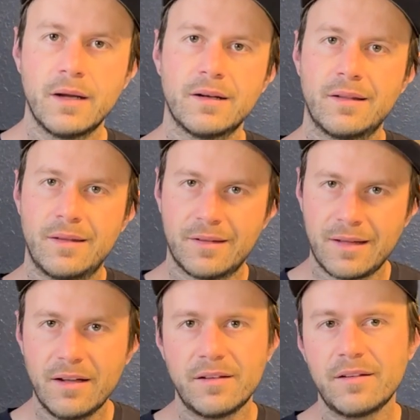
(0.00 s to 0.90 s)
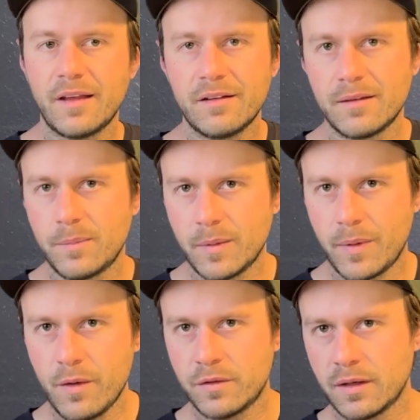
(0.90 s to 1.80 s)
The census hasn't been
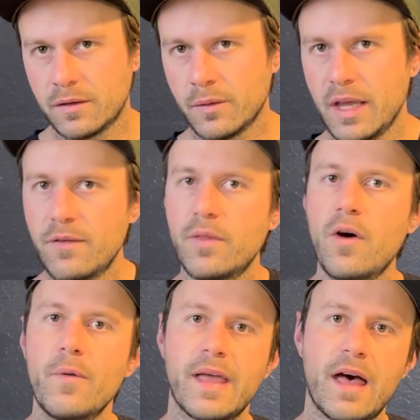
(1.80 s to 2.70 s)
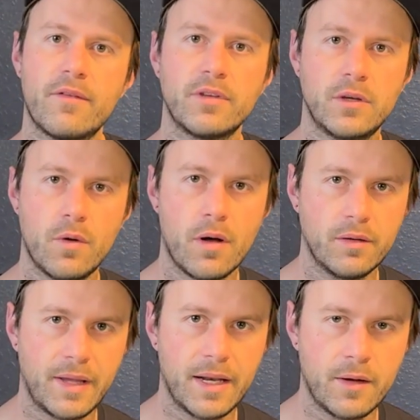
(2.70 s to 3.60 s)
posted. So even though we have U-Haul
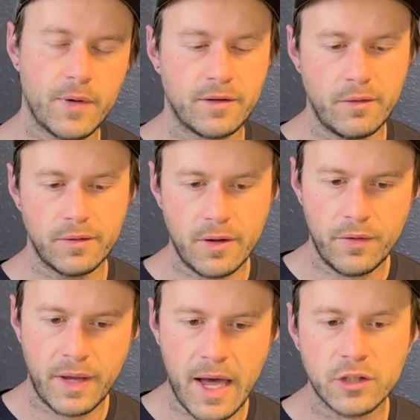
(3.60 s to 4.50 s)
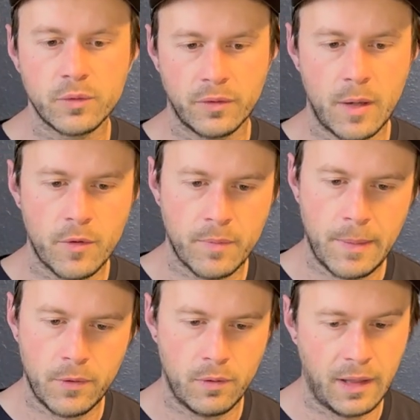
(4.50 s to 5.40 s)
data, we don't know the actual number of
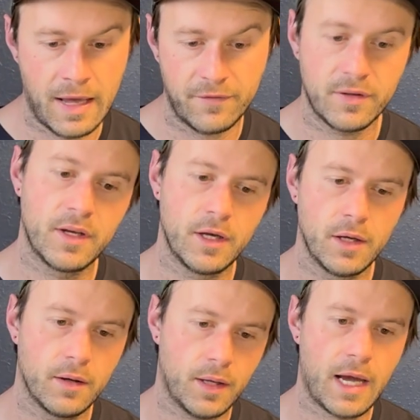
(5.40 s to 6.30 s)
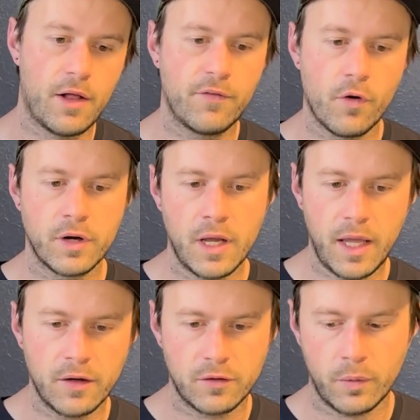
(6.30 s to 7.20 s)
people who left California
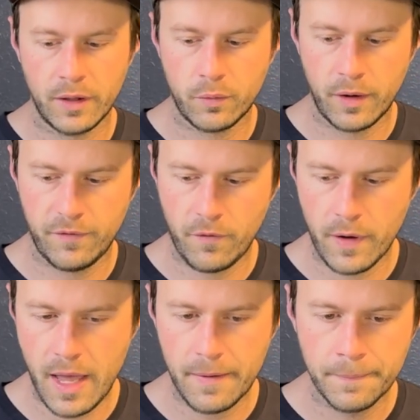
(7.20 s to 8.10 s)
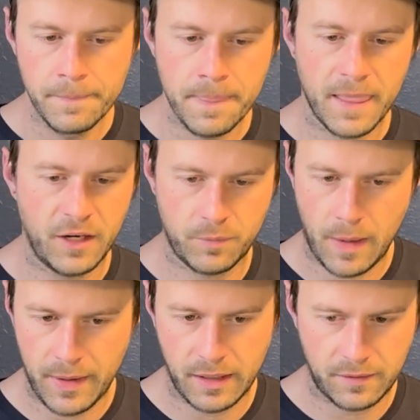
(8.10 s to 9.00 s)
in 2024 yet. It's
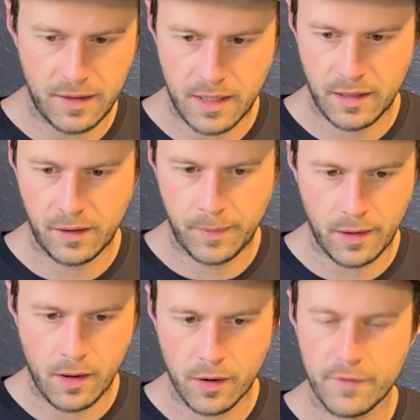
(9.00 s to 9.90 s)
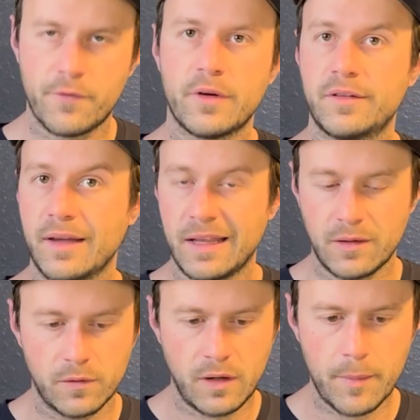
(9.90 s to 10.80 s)
probably going to take a little bit longer for us to get
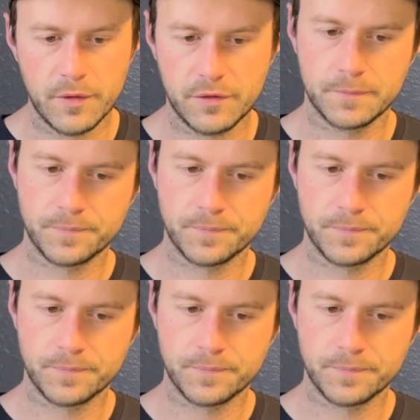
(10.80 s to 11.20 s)
those numbers.